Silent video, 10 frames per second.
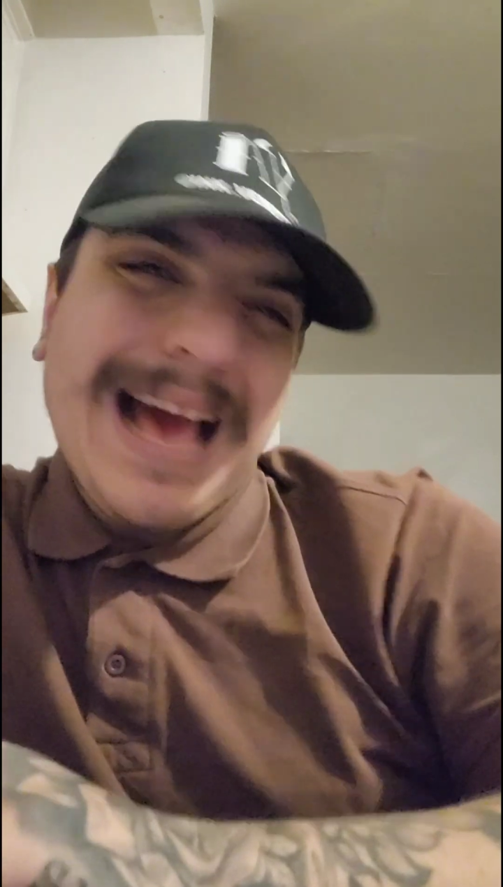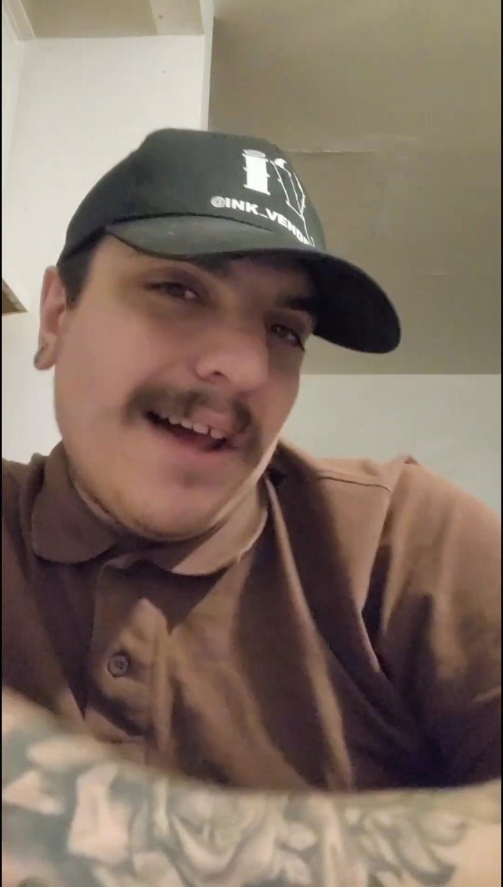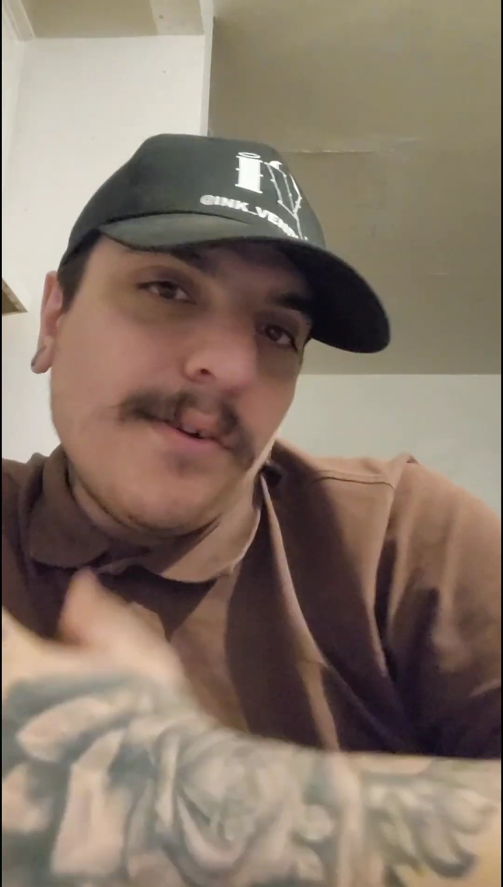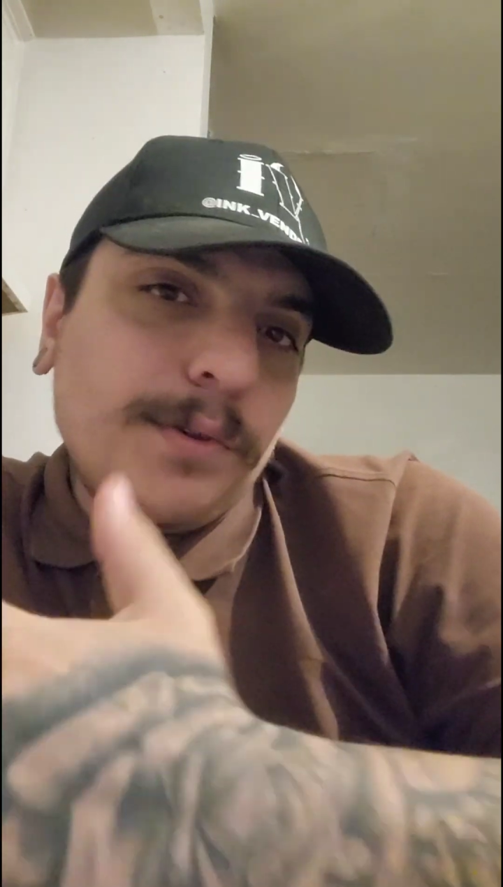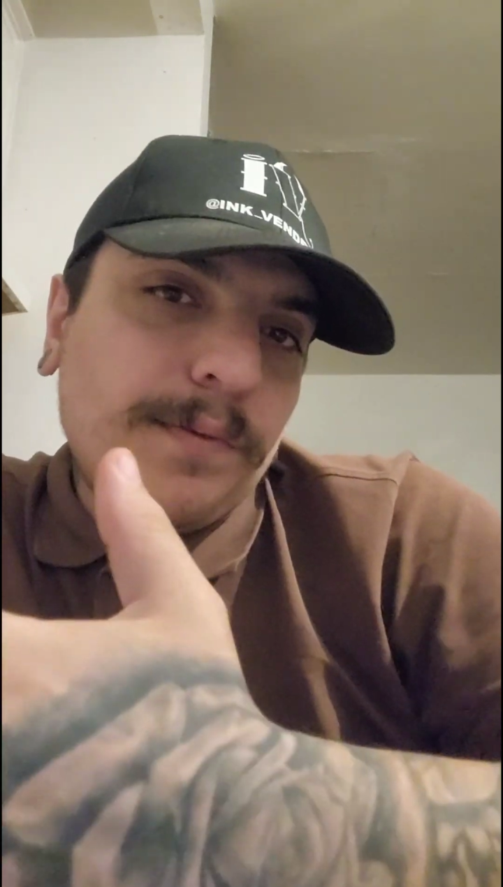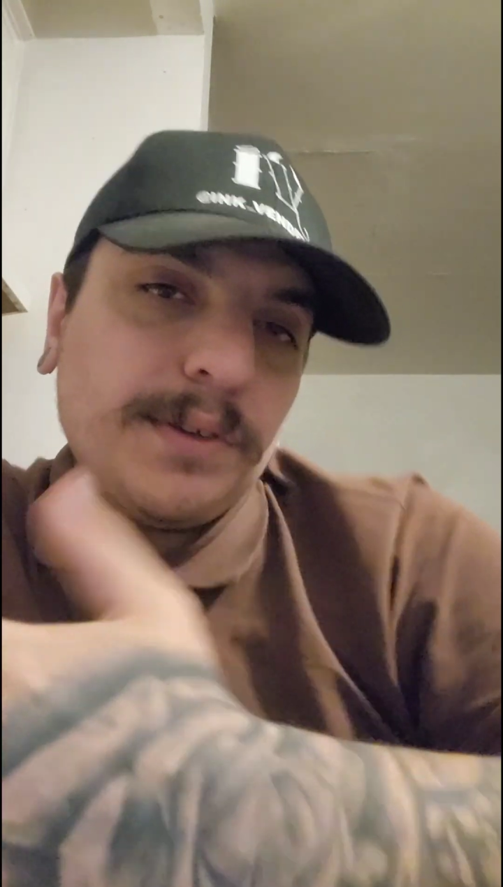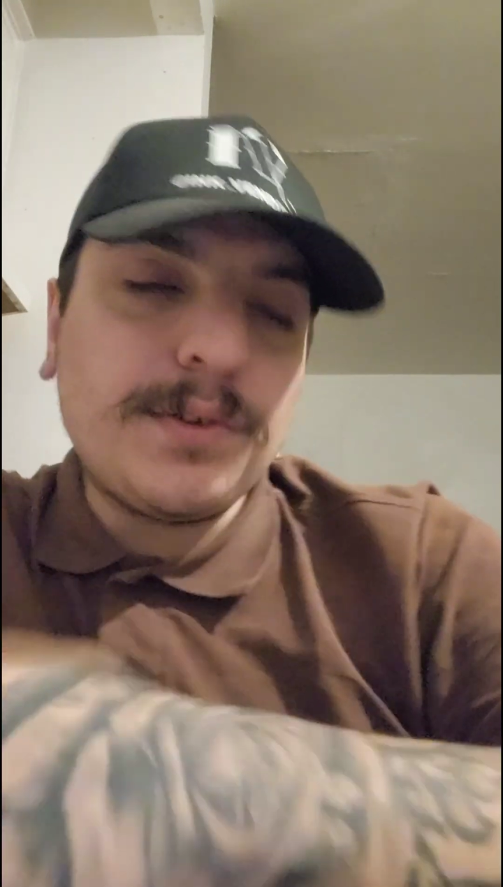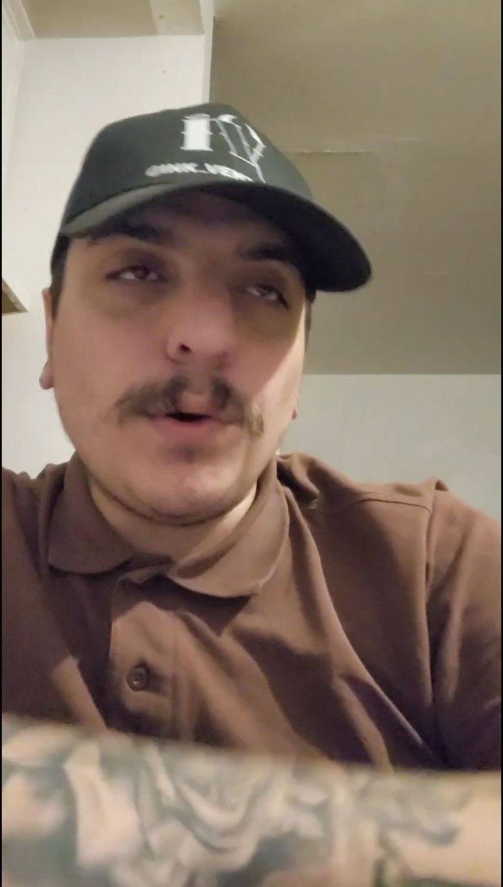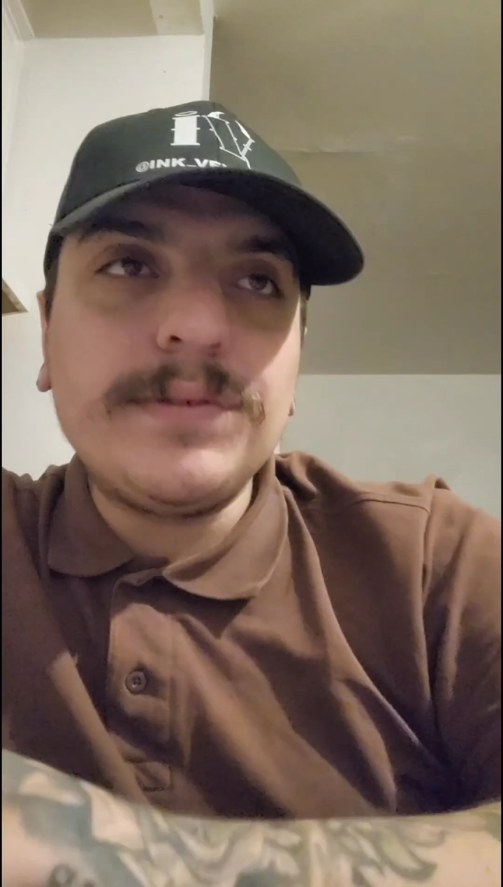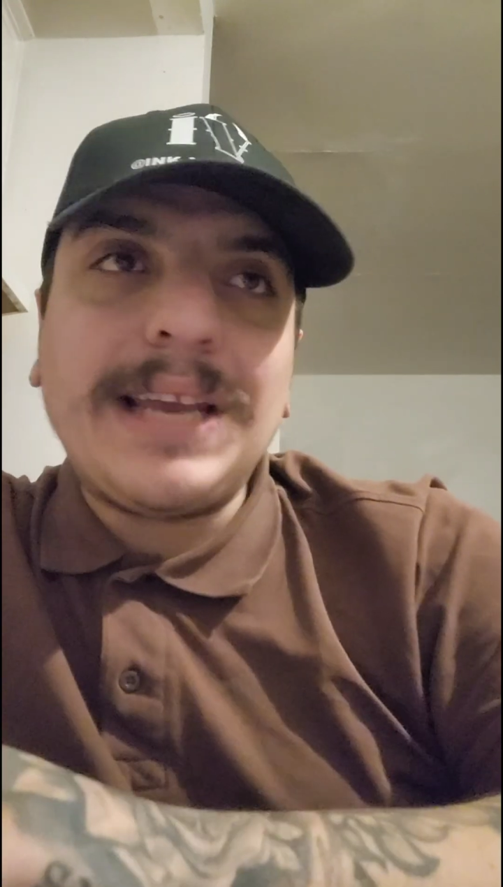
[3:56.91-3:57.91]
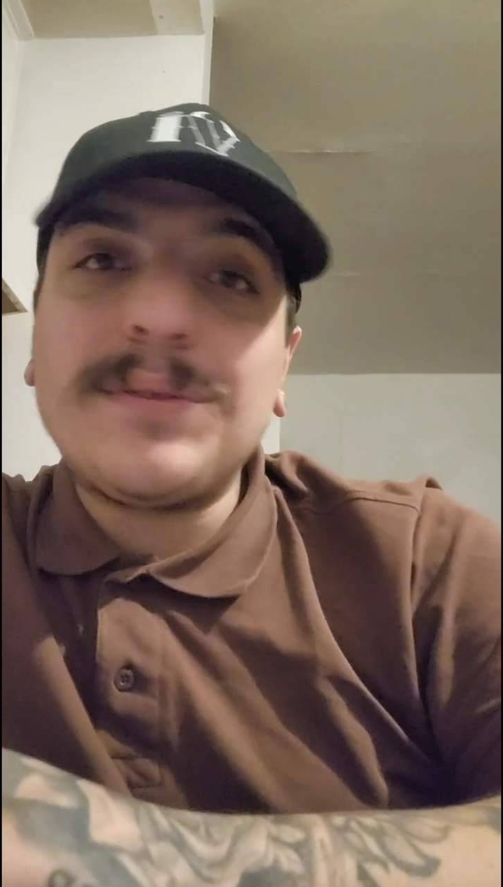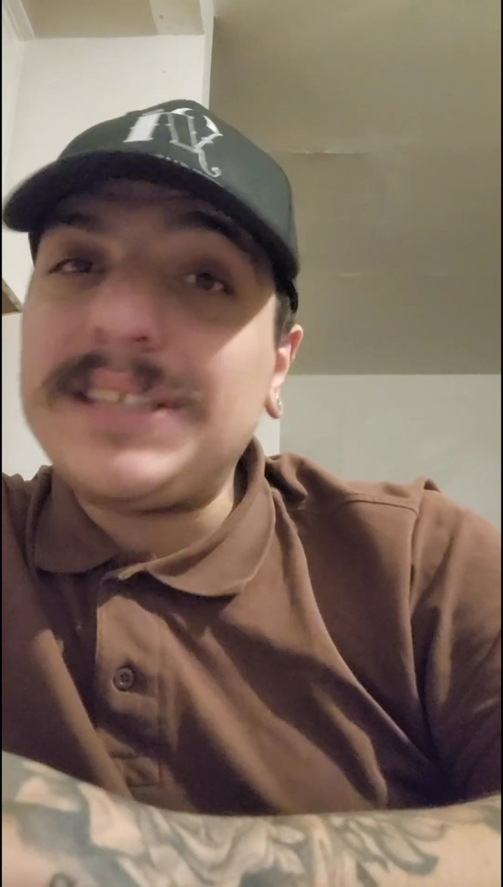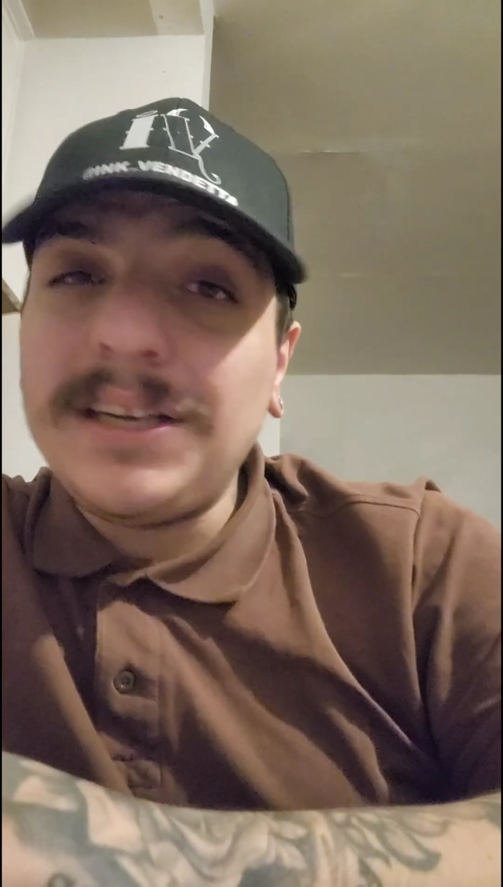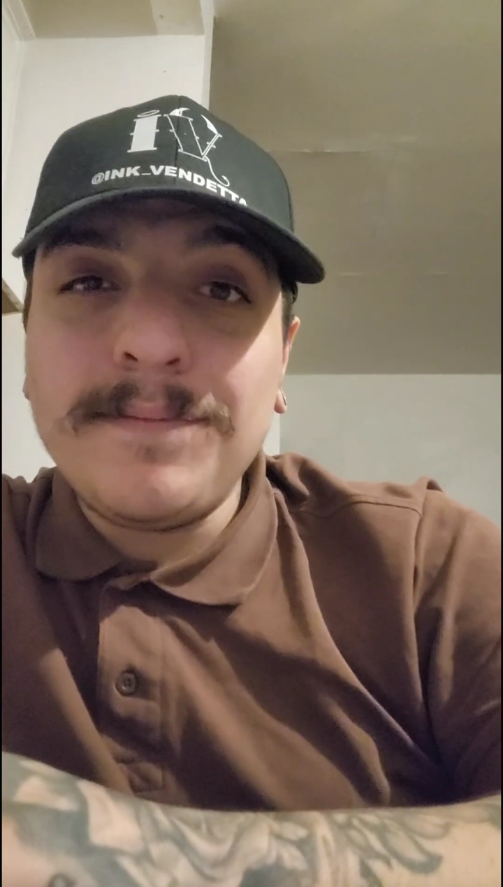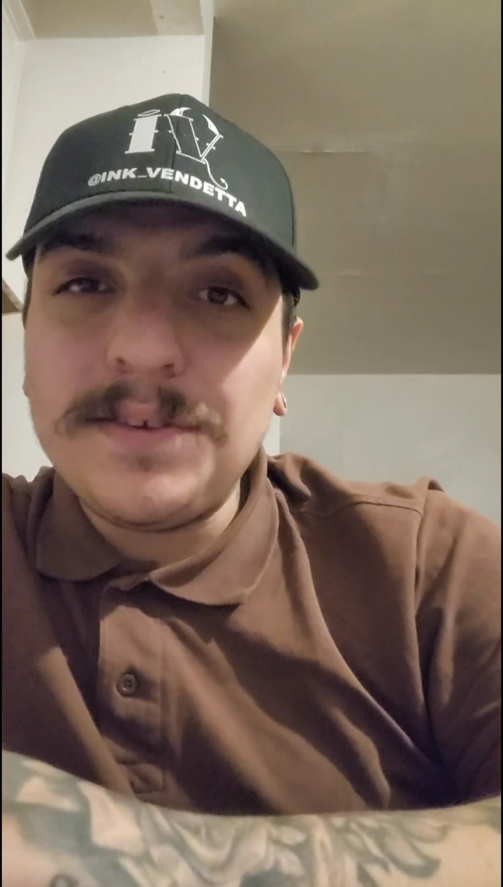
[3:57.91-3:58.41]
I don't know if there's ghosts. I
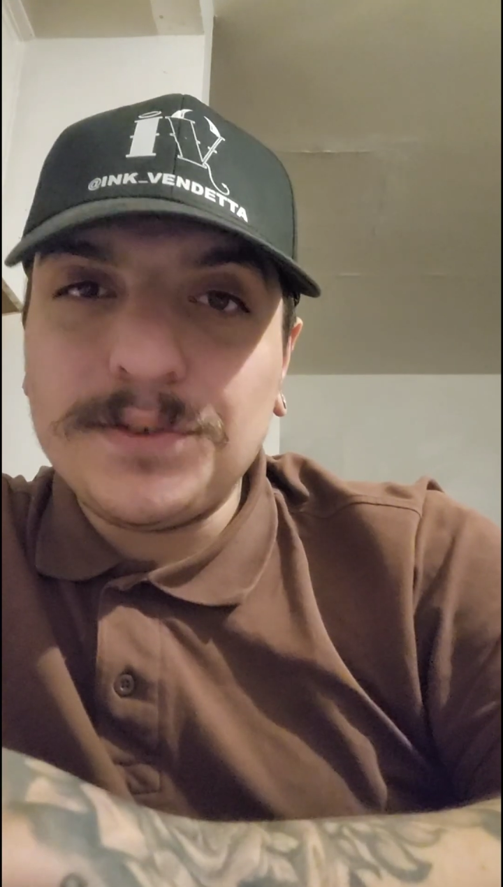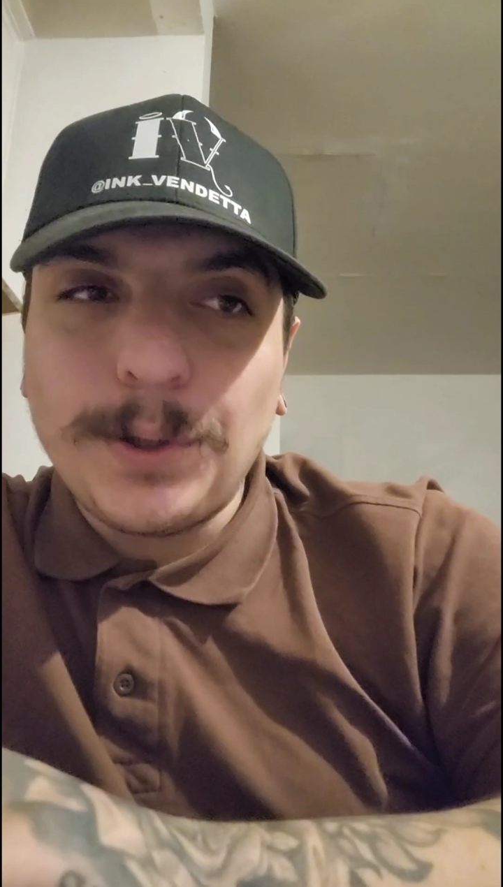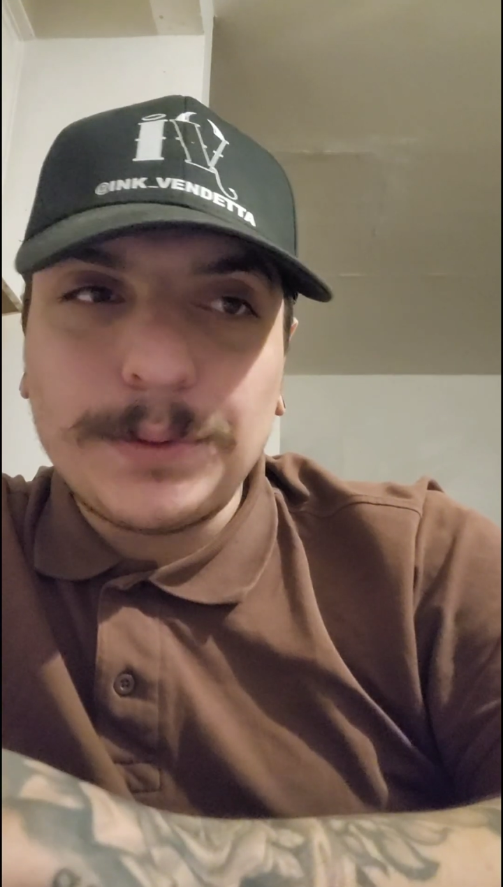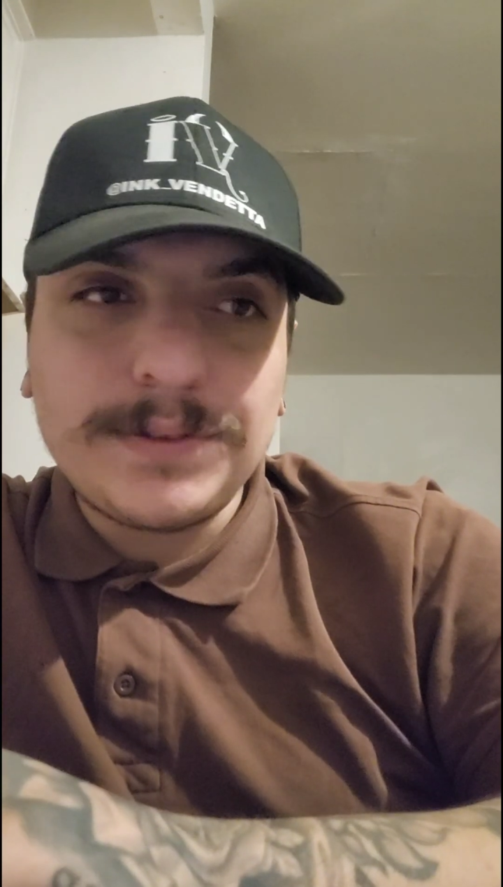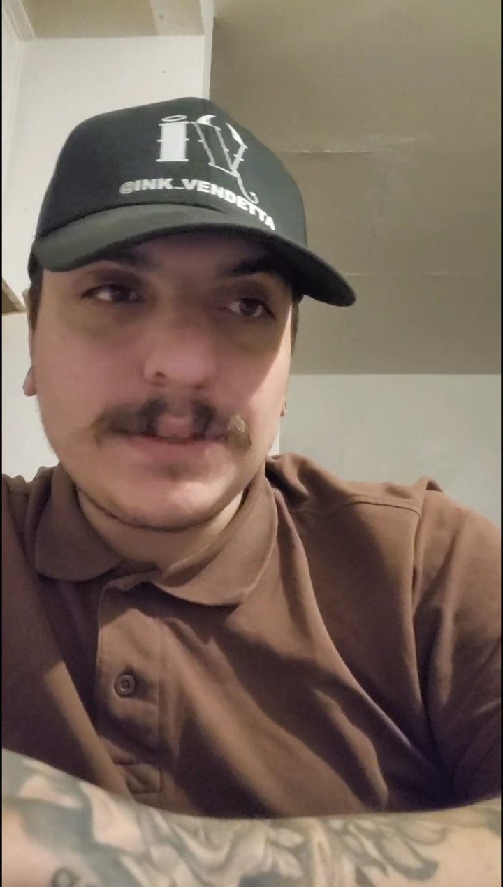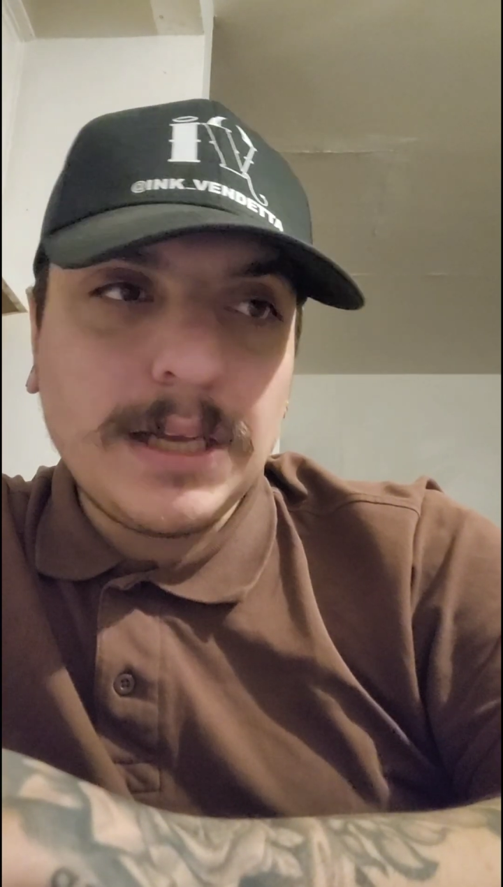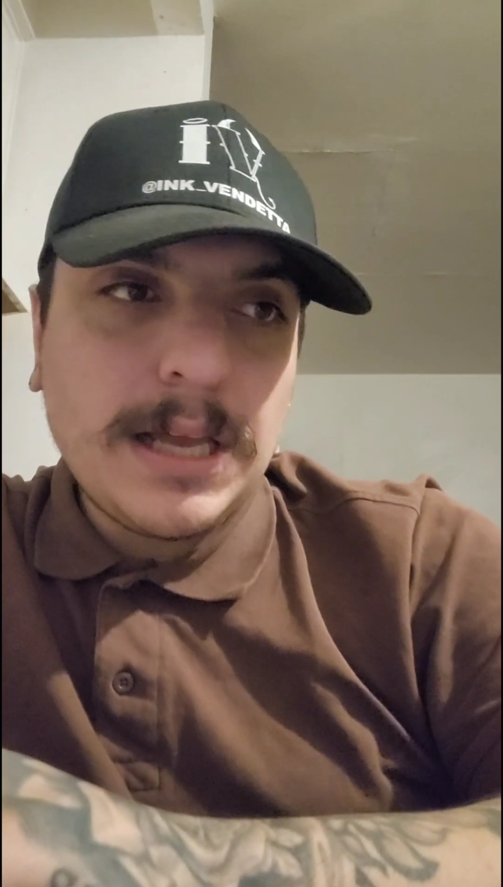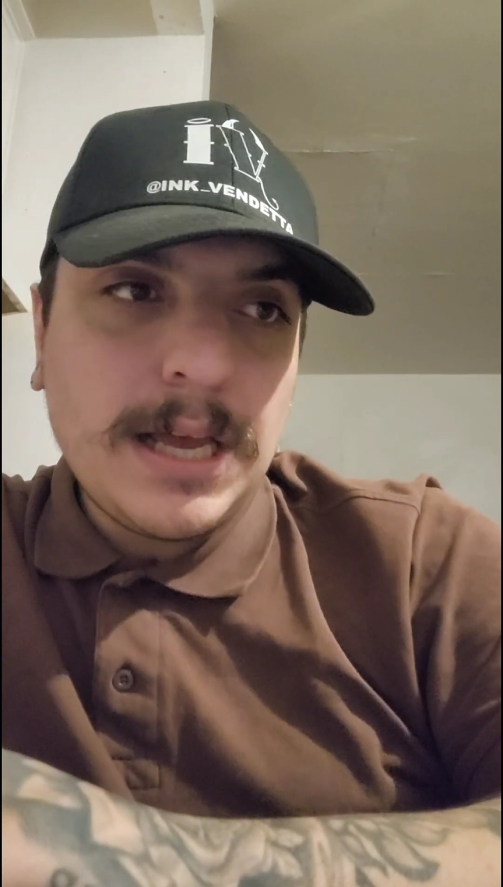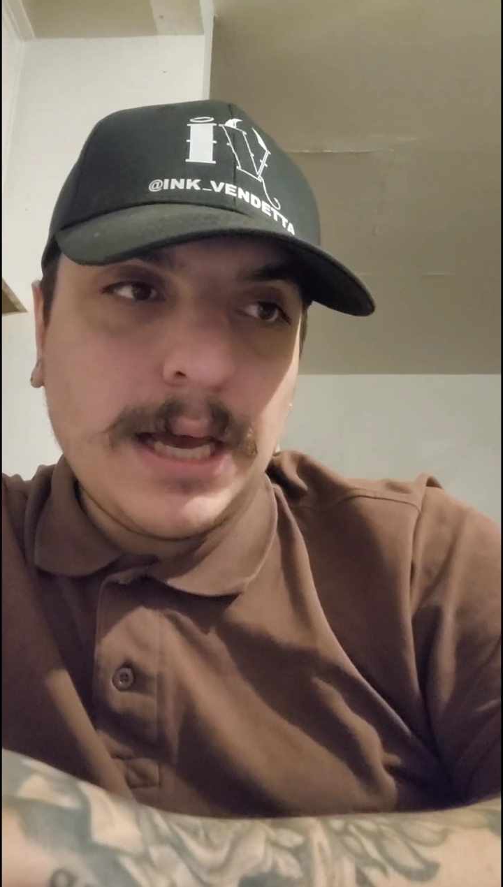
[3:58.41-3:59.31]
don't care if there's ghosts.